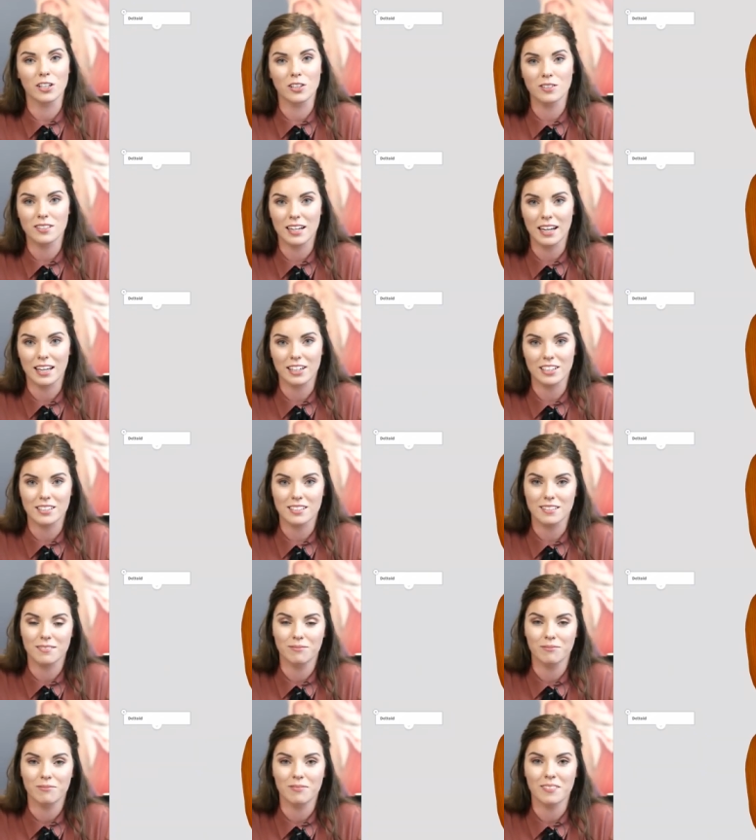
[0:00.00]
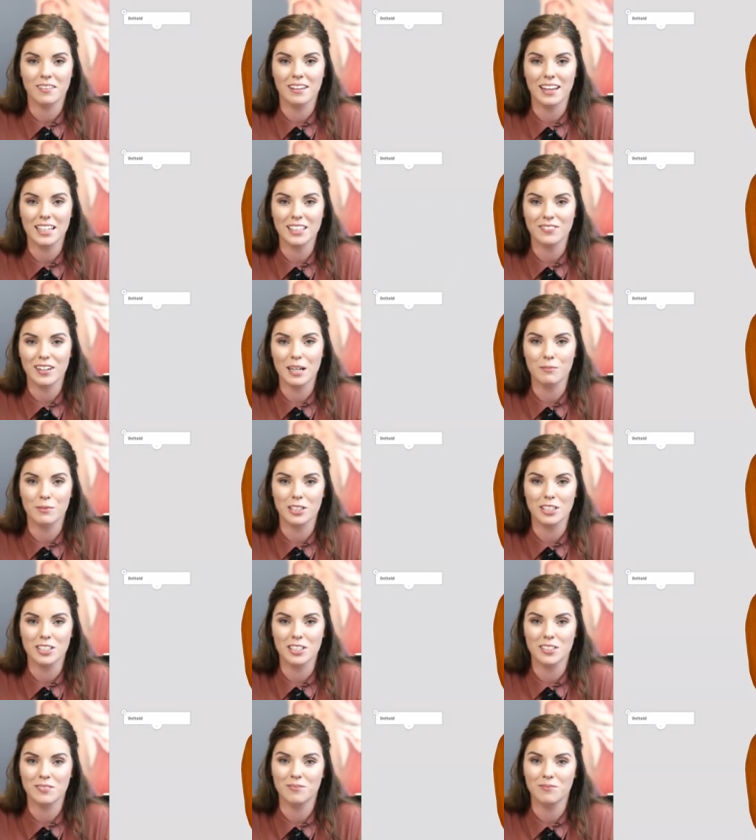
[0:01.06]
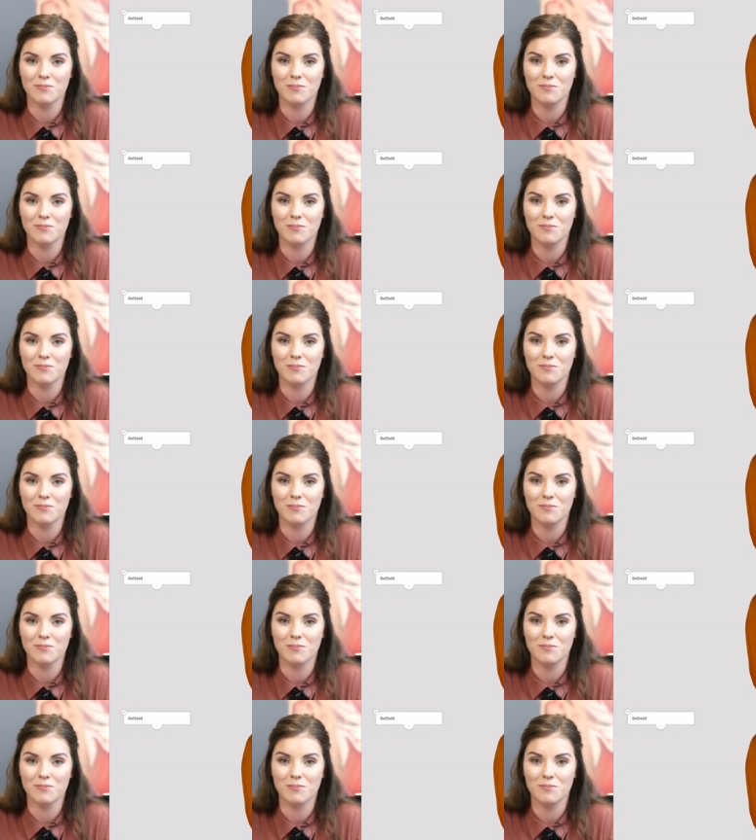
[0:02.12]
newsletters. Thanks very much.